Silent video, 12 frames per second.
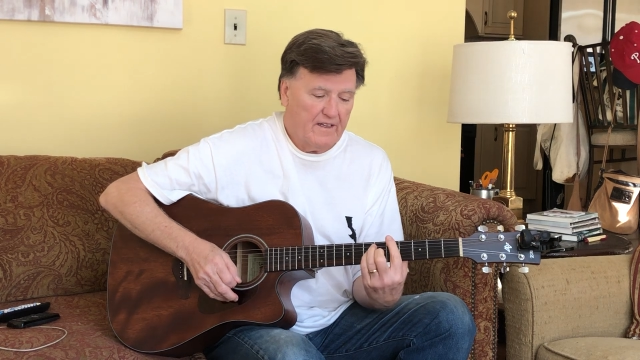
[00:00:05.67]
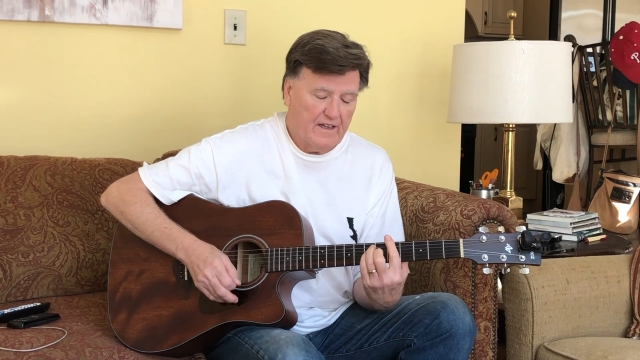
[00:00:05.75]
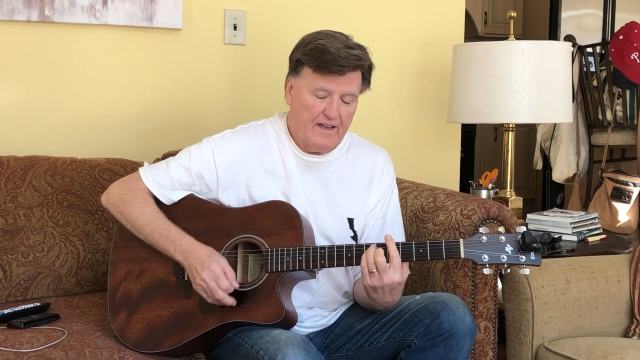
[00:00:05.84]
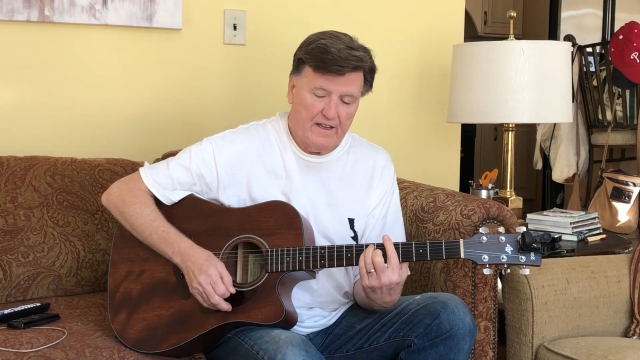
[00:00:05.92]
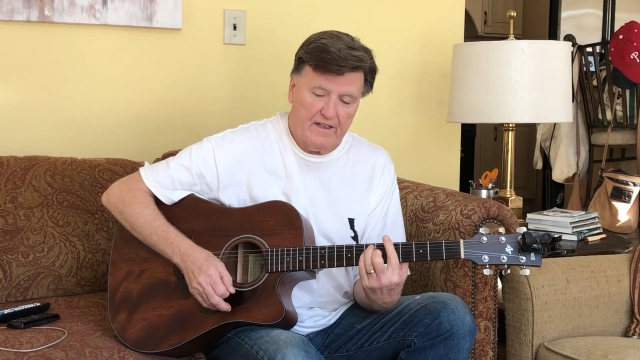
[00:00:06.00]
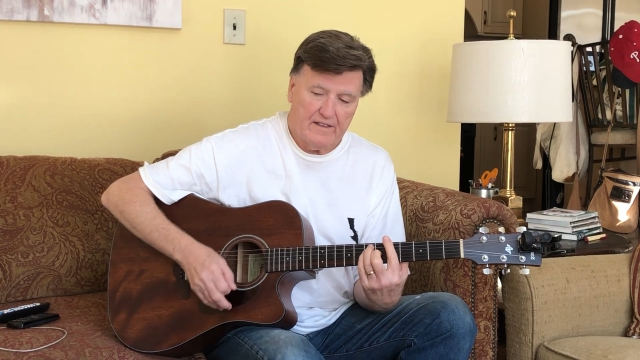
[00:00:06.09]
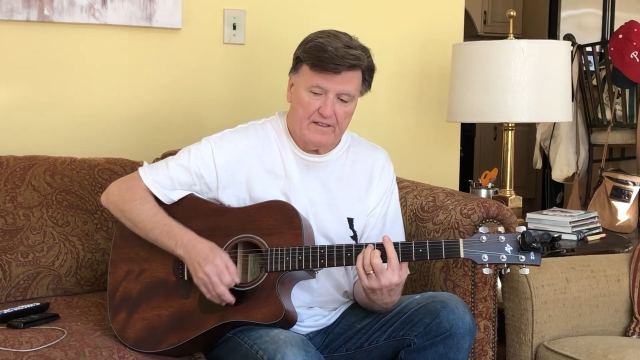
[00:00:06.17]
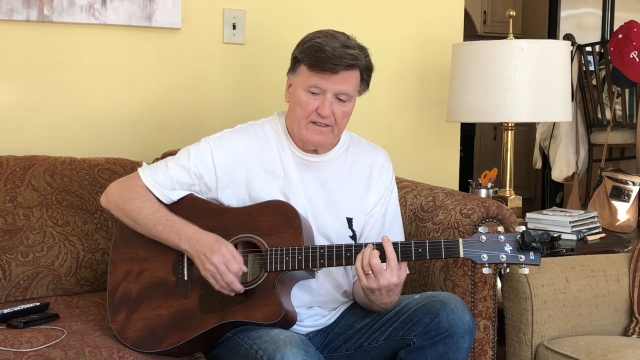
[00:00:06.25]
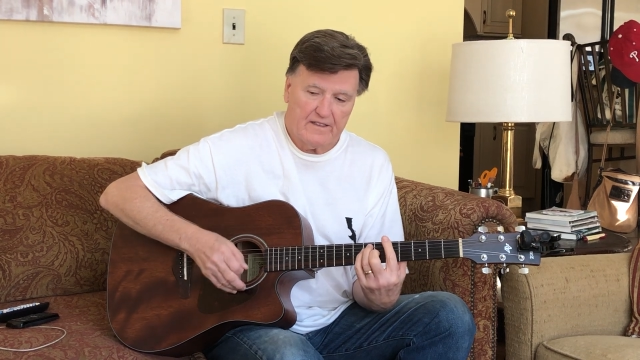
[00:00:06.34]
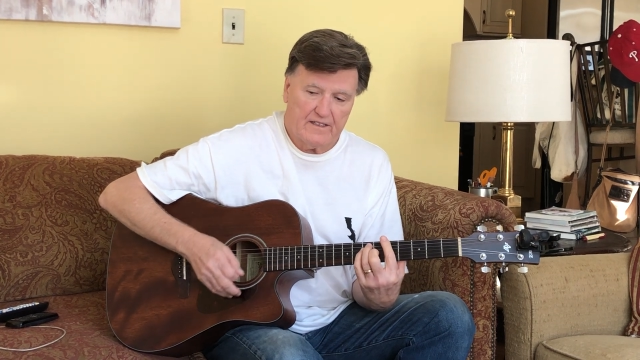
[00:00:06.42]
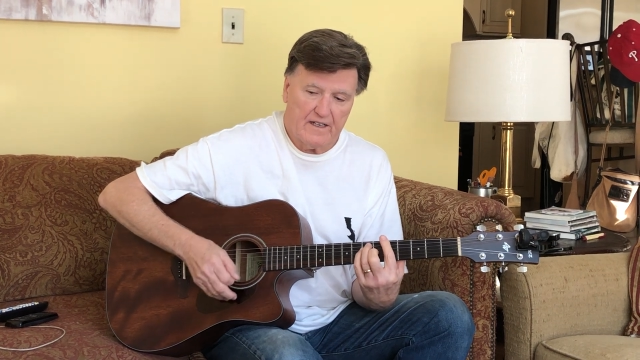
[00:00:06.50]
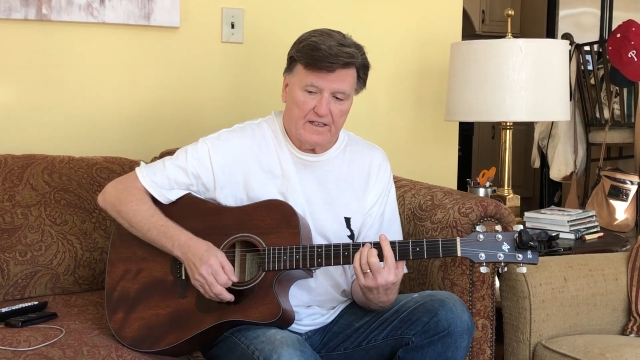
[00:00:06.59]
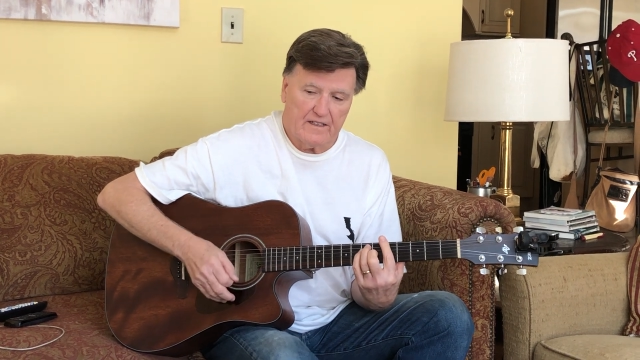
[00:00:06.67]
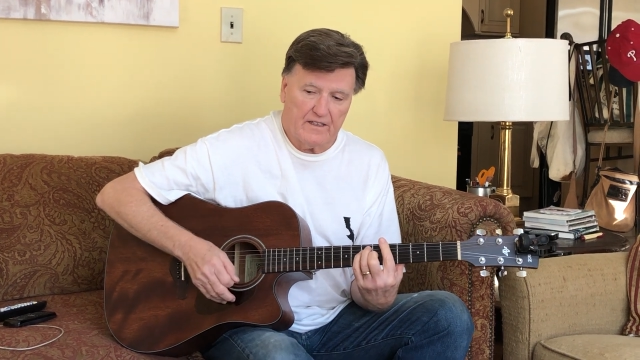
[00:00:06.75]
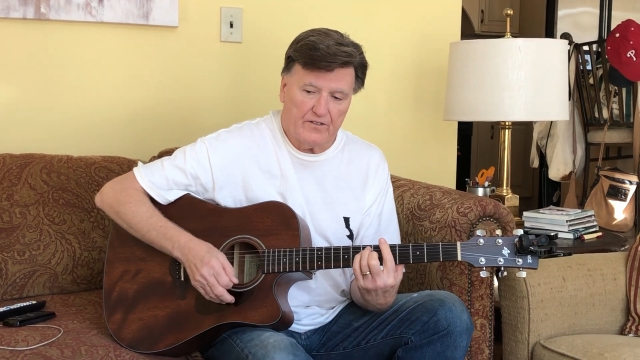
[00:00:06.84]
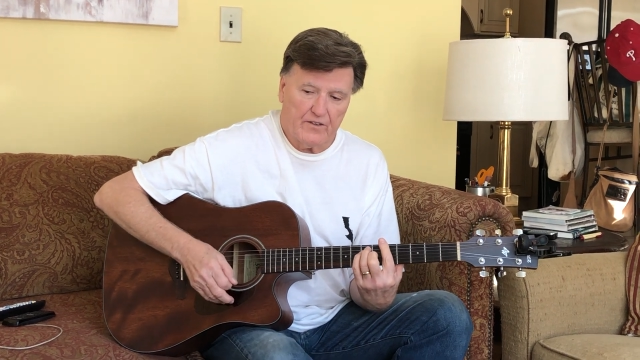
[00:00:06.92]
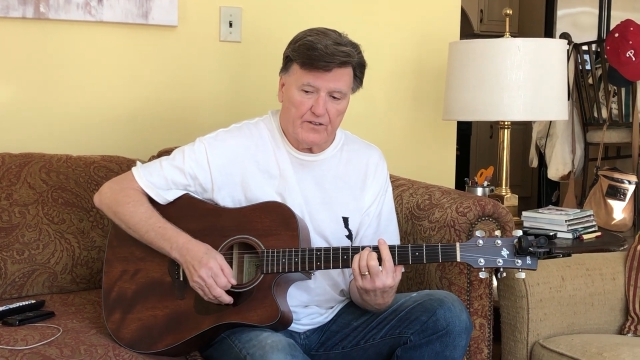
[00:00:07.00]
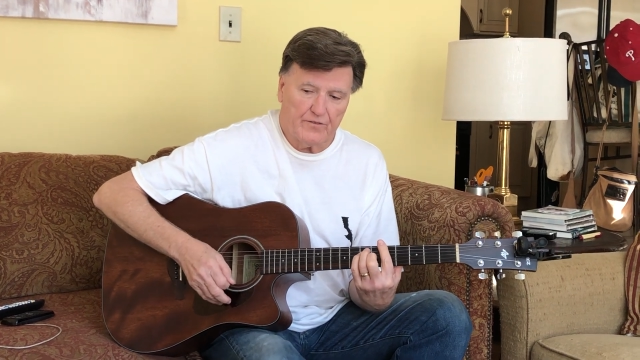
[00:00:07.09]
and I said I'd
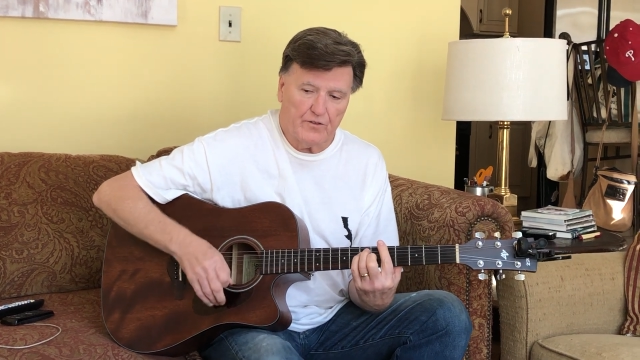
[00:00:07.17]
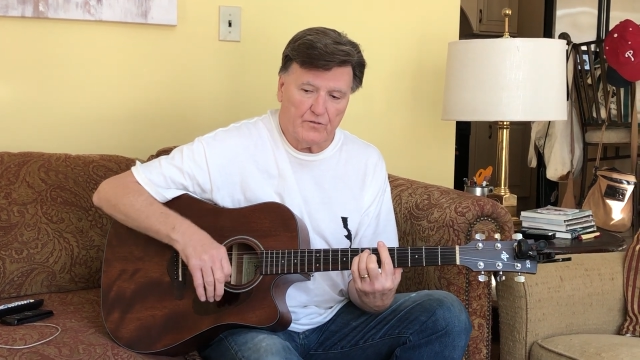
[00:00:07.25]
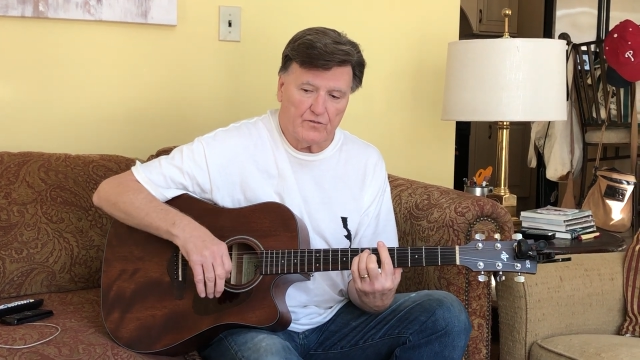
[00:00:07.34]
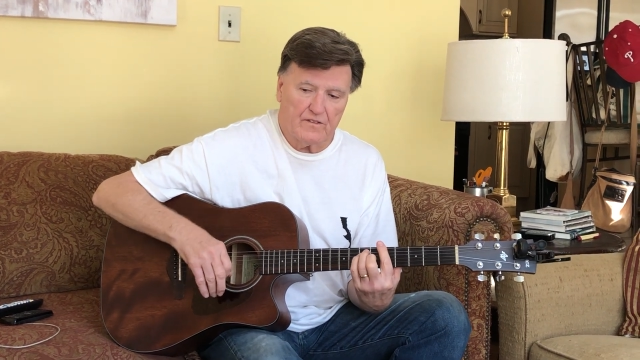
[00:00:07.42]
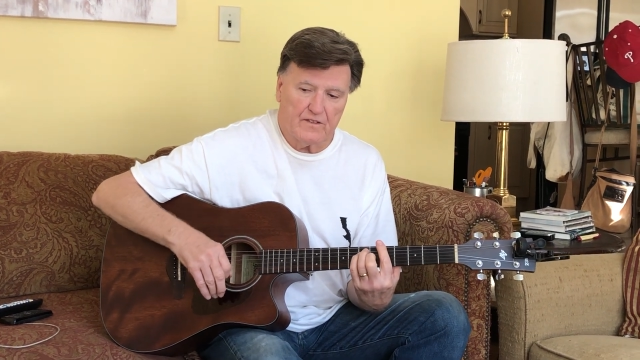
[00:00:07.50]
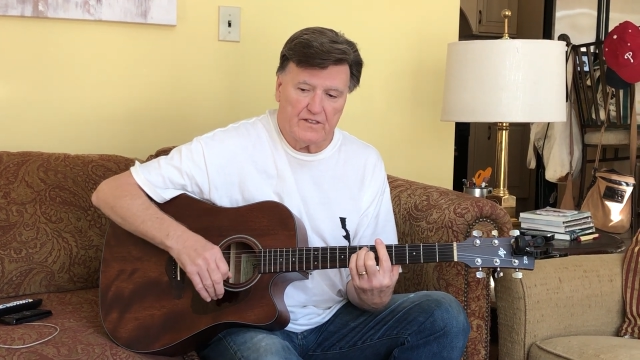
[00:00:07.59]
give you a few